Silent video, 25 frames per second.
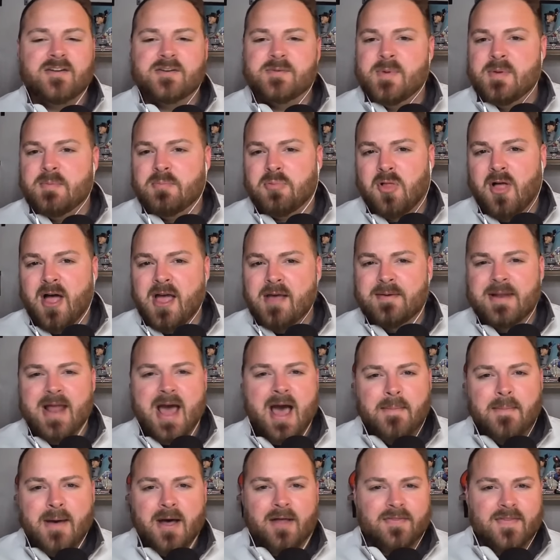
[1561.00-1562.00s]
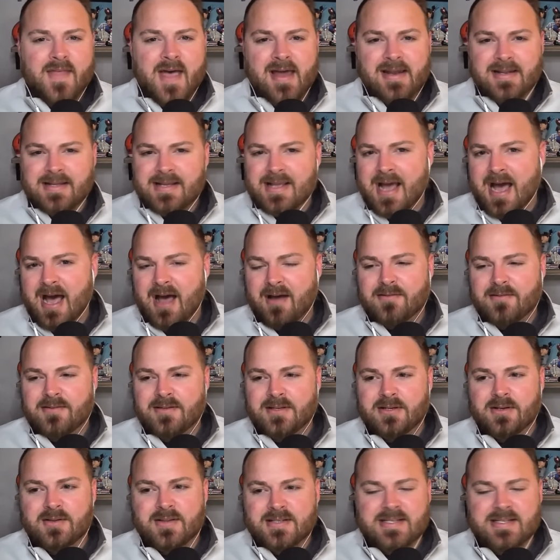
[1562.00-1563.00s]
to be played. But how about that? A guy,
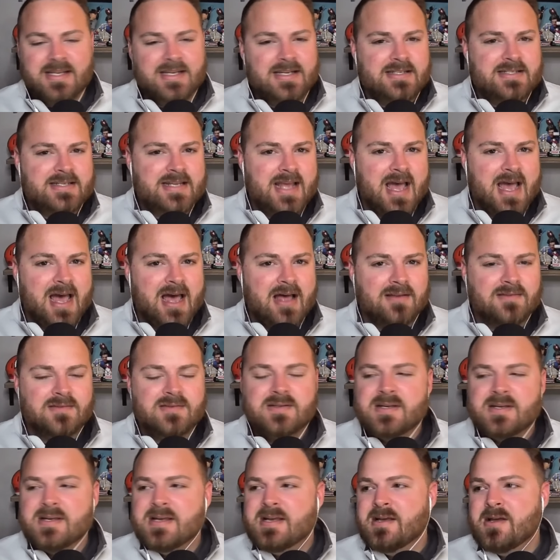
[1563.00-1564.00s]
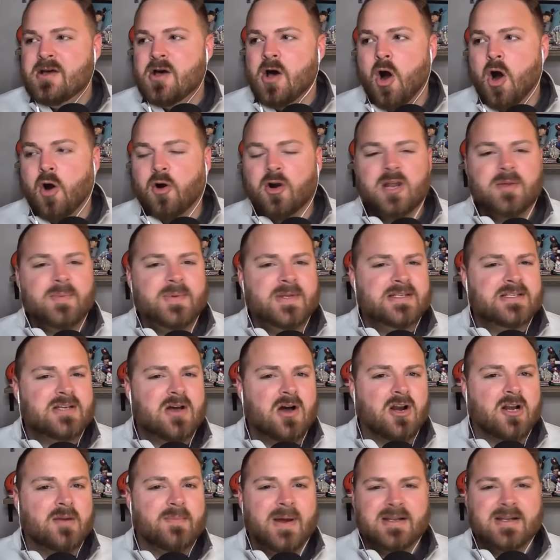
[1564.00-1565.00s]
you know, that Tennessee has already been
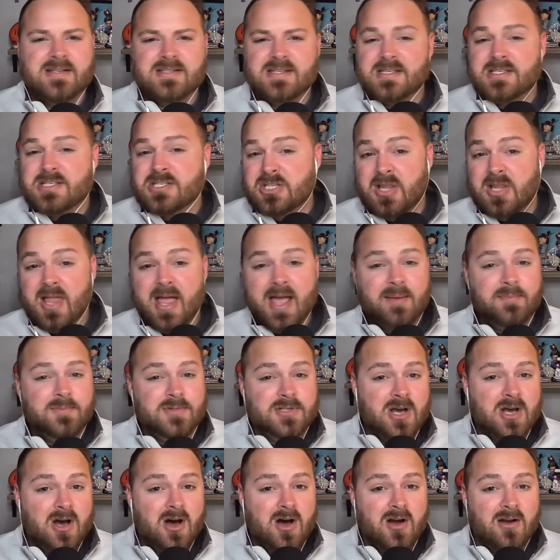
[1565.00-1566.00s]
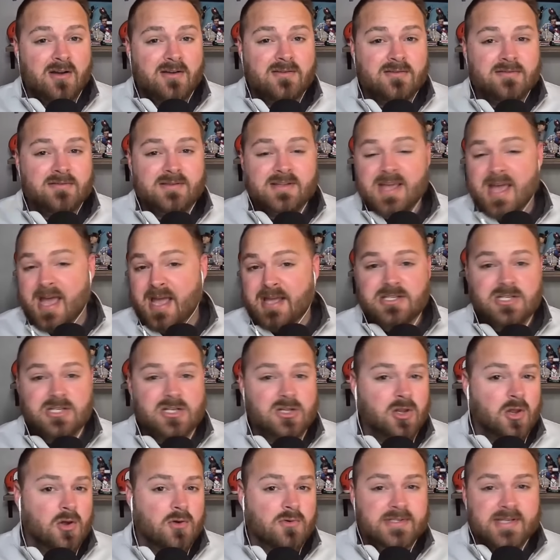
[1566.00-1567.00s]
talking about as a slam dunk, case
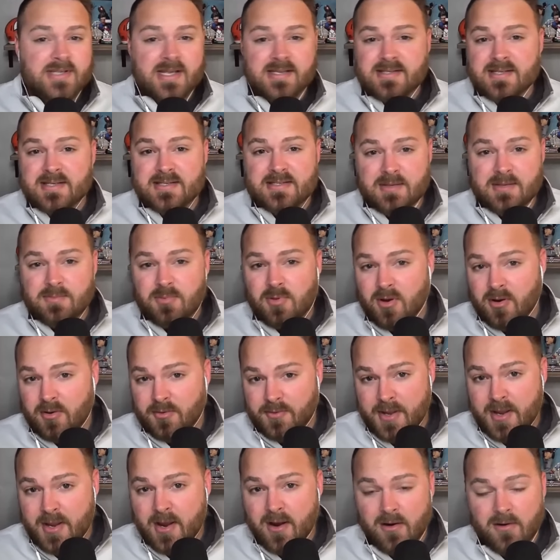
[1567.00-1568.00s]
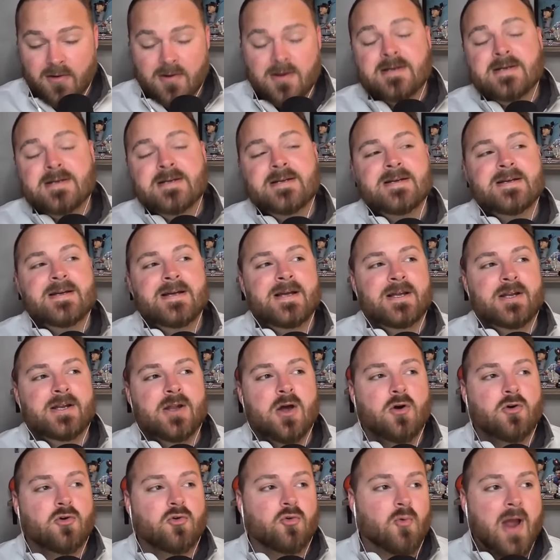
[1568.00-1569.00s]
closed SEC Player of the Year. You
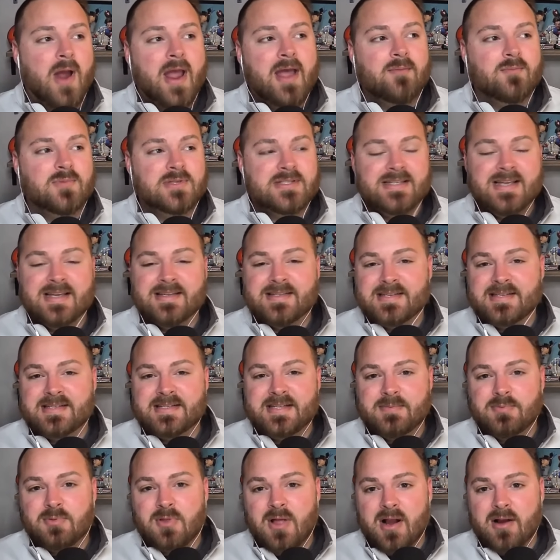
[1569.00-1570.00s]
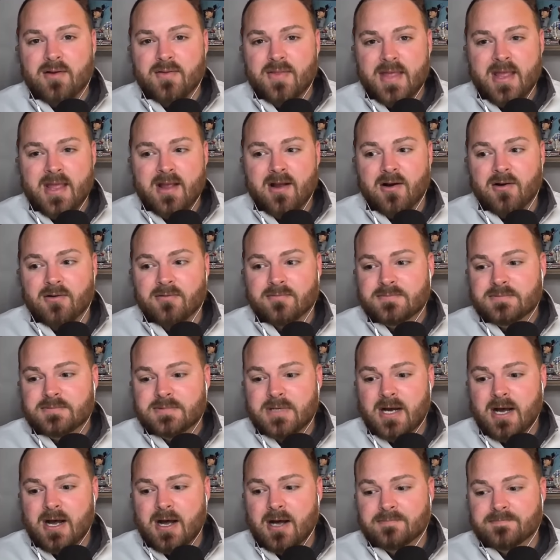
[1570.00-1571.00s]
know, Grant was the SEC Player of the Year,
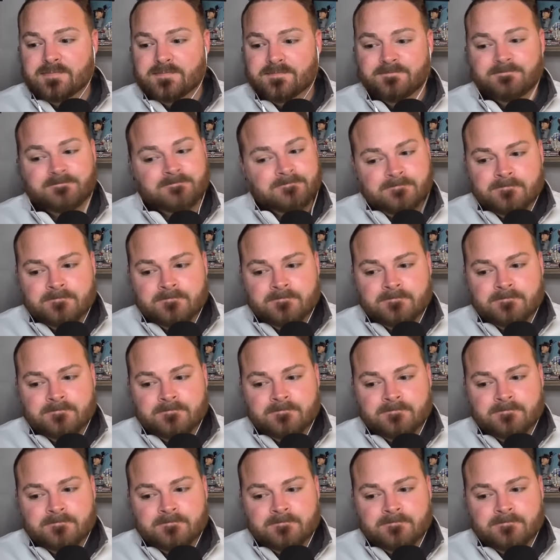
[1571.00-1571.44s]
you